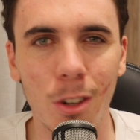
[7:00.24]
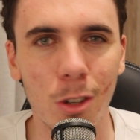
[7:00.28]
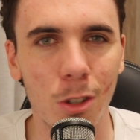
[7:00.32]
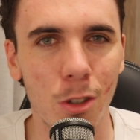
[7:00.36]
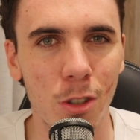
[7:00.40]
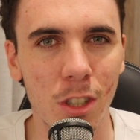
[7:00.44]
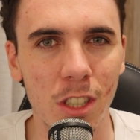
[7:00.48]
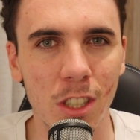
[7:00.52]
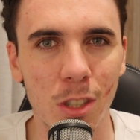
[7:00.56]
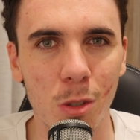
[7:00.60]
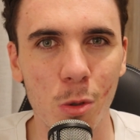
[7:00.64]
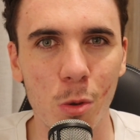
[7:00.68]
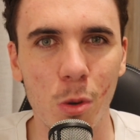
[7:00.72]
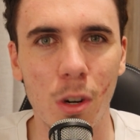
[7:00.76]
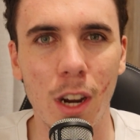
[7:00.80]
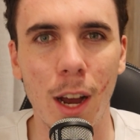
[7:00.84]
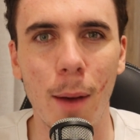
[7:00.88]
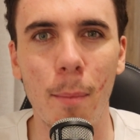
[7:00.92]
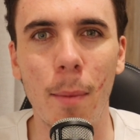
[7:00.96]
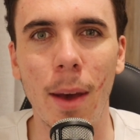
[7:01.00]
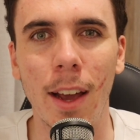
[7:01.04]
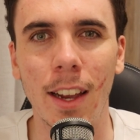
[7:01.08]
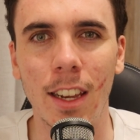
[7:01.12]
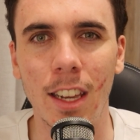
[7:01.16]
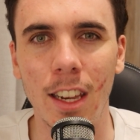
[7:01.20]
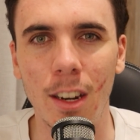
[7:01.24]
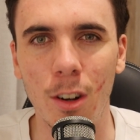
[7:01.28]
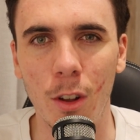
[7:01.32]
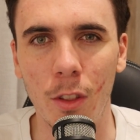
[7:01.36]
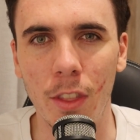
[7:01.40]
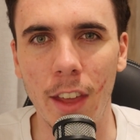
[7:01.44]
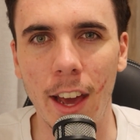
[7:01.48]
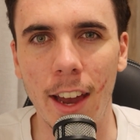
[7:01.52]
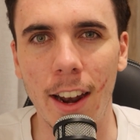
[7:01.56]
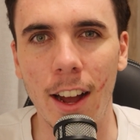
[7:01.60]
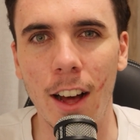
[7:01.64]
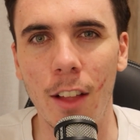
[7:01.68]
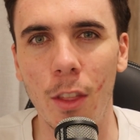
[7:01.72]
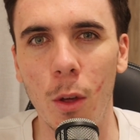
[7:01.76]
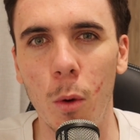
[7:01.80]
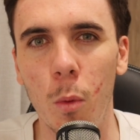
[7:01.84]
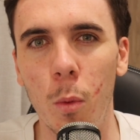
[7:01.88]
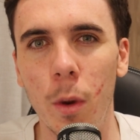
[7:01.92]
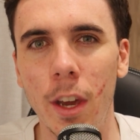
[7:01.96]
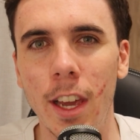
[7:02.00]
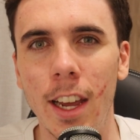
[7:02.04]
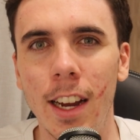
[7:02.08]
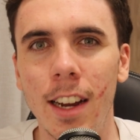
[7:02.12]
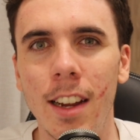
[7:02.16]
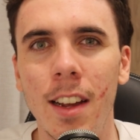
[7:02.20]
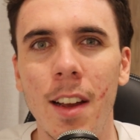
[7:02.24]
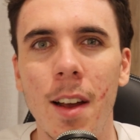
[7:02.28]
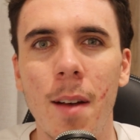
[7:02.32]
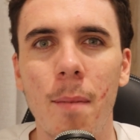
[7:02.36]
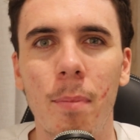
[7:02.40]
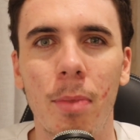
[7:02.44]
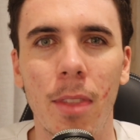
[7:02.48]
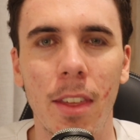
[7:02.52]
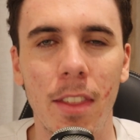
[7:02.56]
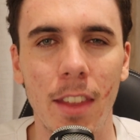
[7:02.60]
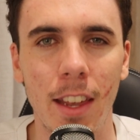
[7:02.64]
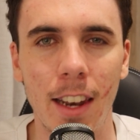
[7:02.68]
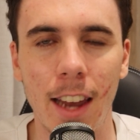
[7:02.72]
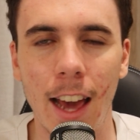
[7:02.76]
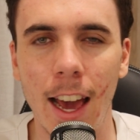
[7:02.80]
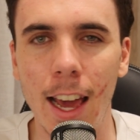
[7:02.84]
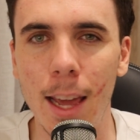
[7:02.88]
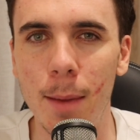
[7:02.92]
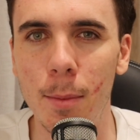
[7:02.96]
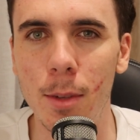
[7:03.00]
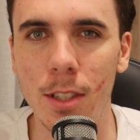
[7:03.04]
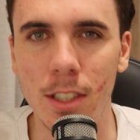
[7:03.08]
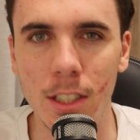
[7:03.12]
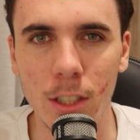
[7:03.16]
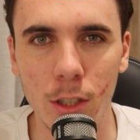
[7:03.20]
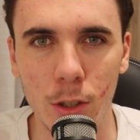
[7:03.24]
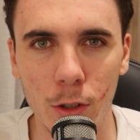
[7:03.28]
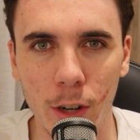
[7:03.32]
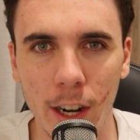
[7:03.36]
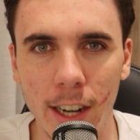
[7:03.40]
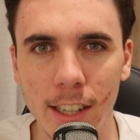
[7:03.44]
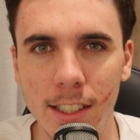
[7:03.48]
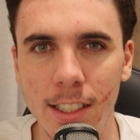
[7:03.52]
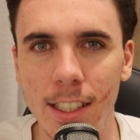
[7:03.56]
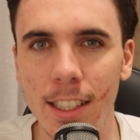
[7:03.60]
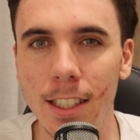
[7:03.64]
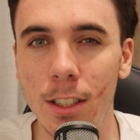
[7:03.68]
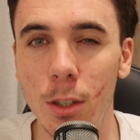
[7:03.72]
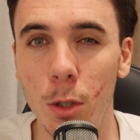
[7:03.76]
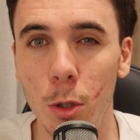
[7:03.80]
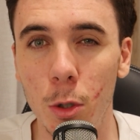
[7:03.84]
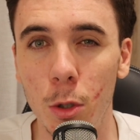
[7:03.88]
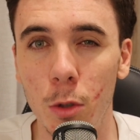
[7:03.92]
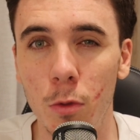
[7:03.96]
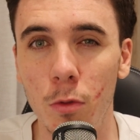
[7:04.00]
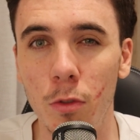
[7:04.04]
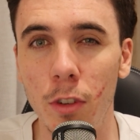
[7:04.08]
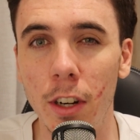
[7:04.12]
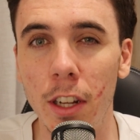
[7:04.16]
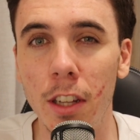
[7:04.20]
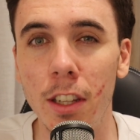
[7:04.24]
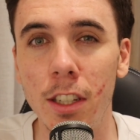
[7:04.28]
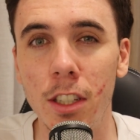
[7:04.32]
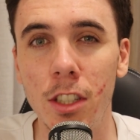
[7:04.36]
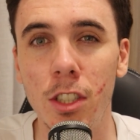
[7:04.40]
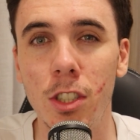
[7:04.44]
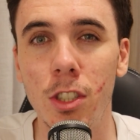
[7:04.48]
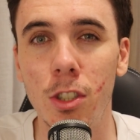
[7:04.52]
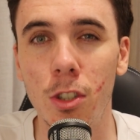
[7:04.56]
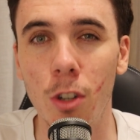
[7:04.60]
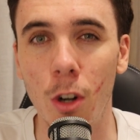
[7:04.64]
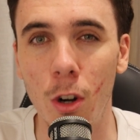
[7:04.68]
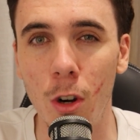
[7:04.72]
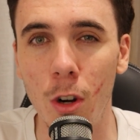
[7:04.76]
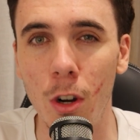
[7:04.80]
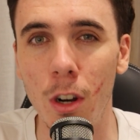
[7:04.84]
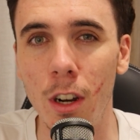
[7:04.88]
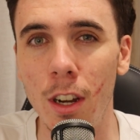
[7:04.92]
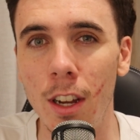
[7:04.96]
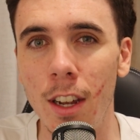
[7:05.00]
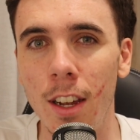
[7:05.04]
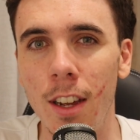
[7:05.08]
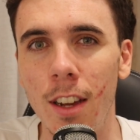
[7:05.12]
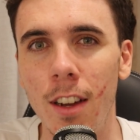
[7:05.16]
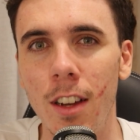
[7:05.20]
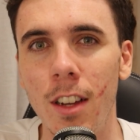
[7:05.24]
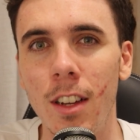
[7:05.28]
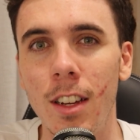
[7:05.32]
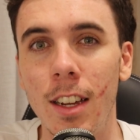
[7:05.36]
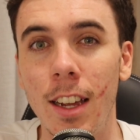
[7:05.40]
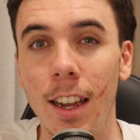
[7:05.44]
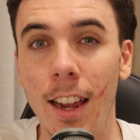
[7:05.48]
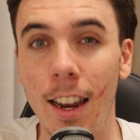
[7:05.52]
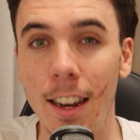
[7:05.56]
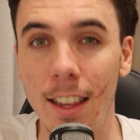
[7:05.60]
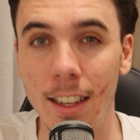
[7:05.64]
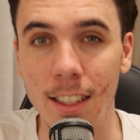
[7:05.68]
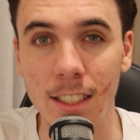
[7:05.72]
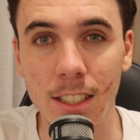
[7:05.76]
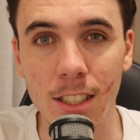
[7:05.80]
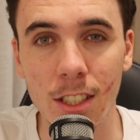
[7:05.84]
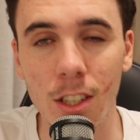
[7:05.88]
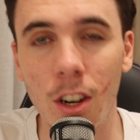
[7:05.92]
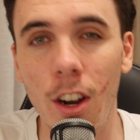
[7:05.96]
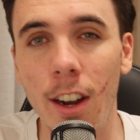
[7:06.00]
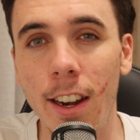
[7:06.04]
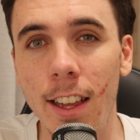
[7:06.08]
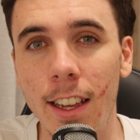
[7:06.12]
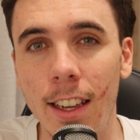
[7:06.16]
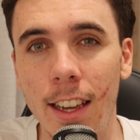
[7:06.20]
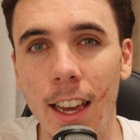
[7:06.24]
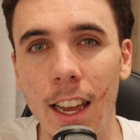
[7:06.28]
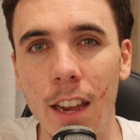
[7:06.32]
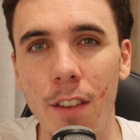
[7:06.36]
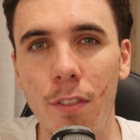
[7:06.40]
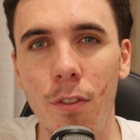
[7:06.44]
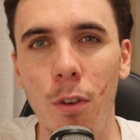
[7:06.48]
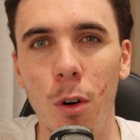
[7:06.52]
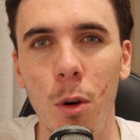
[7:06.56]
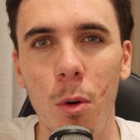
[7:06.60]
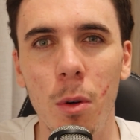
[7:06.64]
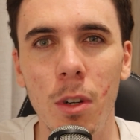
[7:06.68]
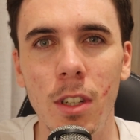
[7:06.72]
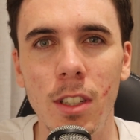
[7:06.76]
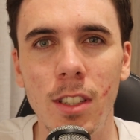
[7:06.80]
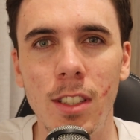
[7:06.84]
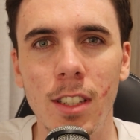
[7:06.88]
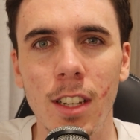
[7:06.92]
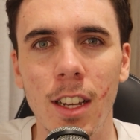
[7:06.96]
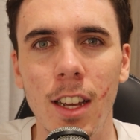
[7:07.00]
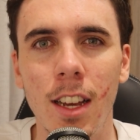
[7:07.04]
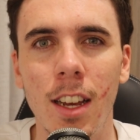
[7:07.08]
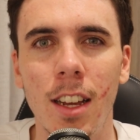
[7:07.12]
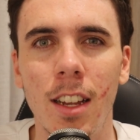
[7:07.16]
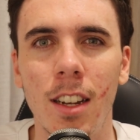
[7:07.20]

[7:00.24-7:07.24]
O'Driscoll will come back in on that other wing. And then Amos and Tracy, two really strong and exciting key forwards.